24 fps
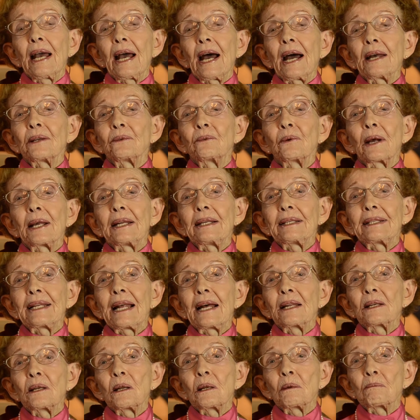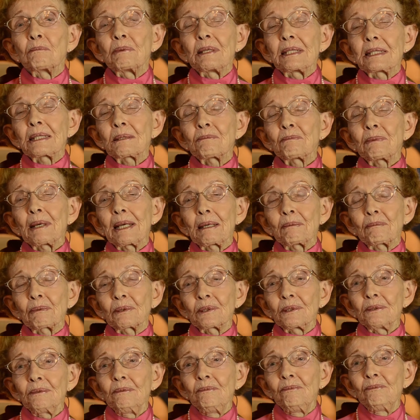I'd write it out on a piece of
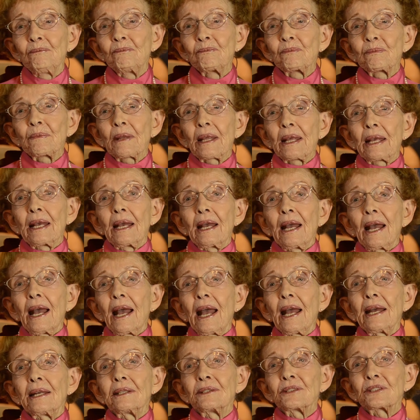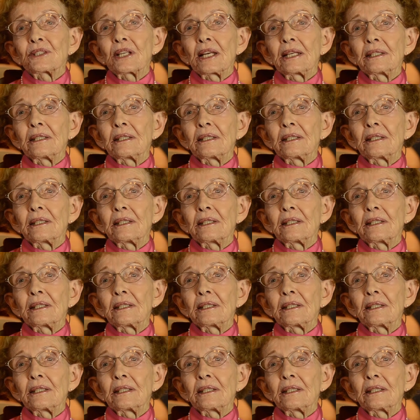paper, and